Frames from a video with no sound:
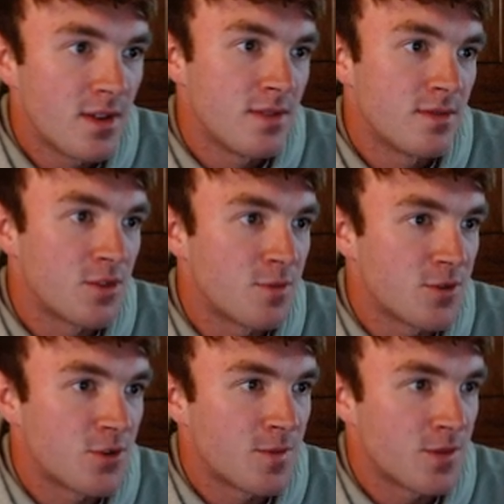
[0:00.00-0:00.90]
Super,
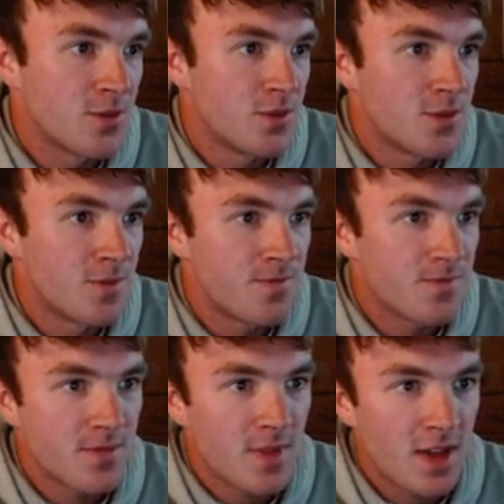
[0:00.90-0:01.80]
super cool.
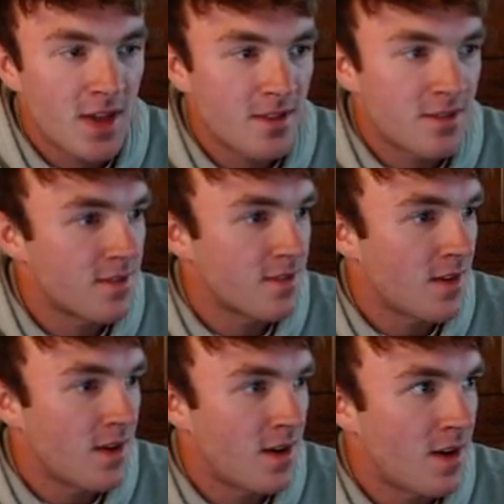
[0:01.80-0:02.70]
And
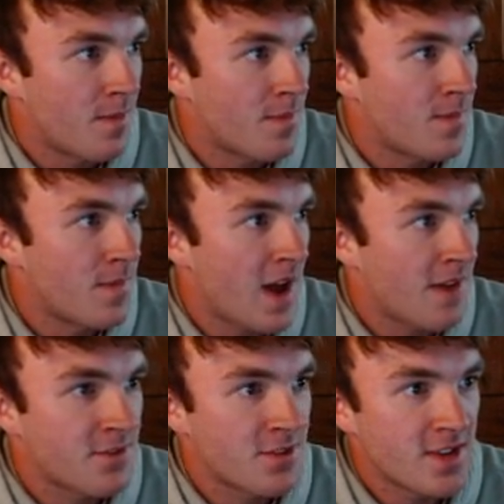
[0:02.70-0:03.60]

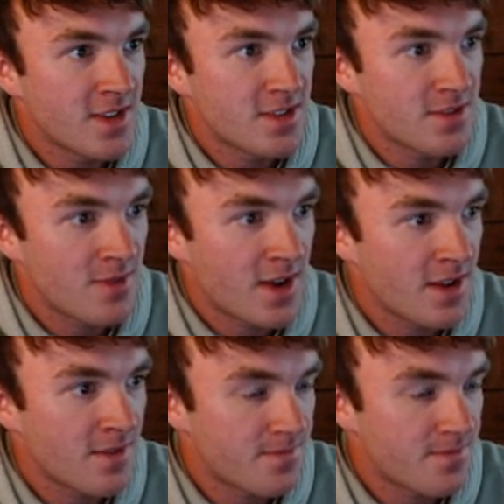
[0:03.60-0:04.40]
after this, right,